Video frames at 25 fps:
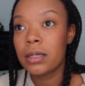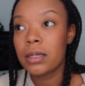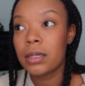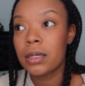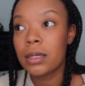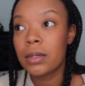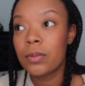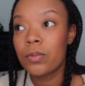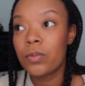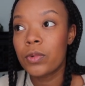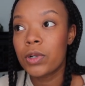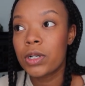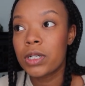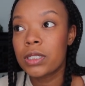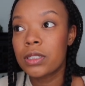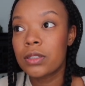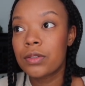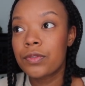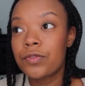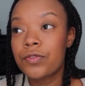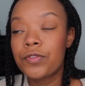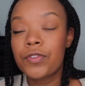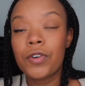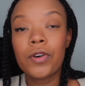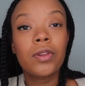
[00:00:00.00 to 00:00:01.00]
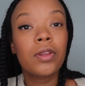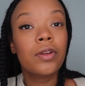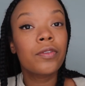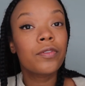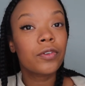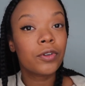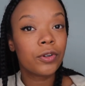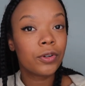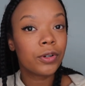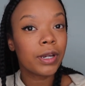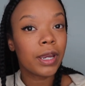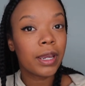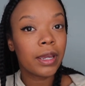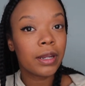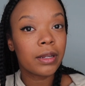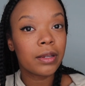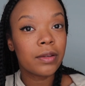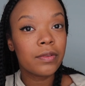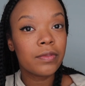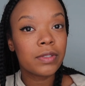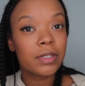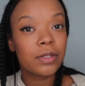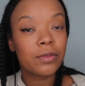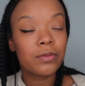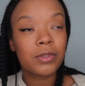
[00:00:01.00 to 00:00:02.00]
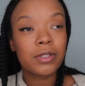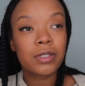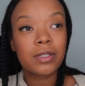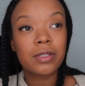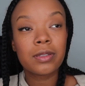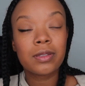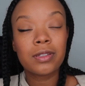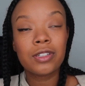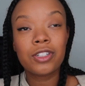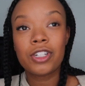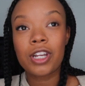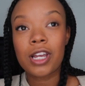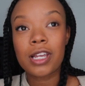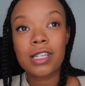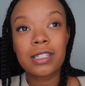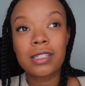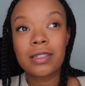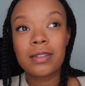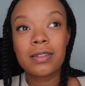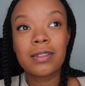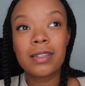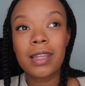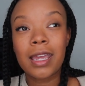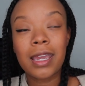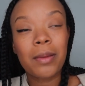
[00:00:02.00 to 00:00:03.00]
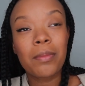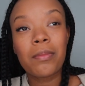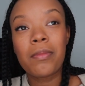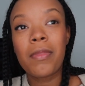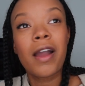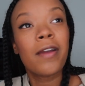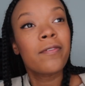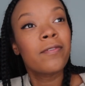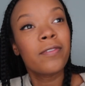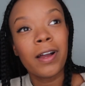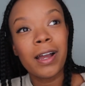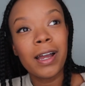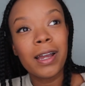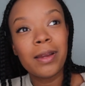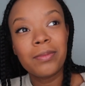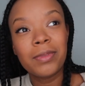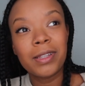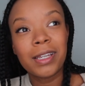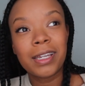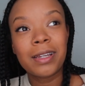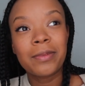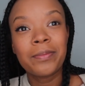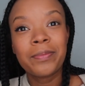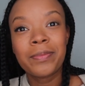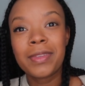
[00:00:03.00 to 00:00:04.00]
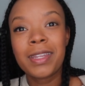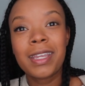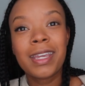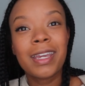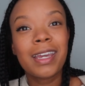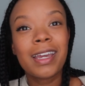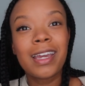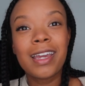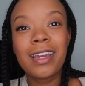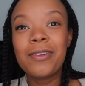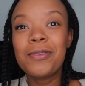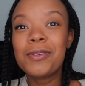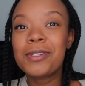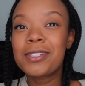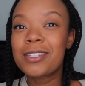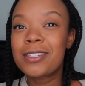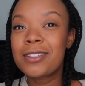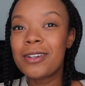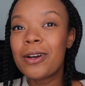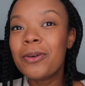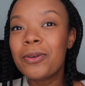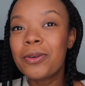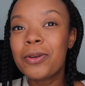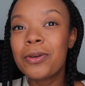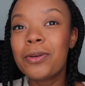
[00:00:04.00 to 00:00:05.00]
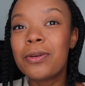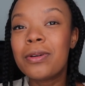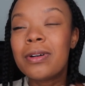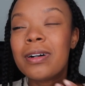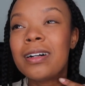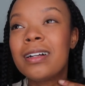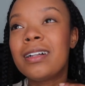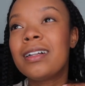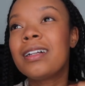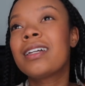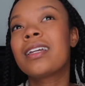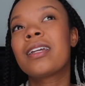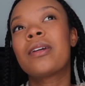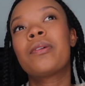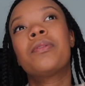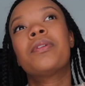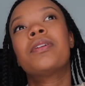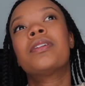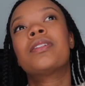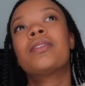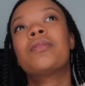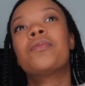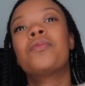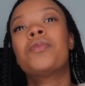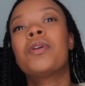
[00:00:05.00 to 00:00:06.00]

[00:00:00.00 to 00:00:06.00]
it was full of creatives. It was just like my vibe. Like, it was so cool. It was a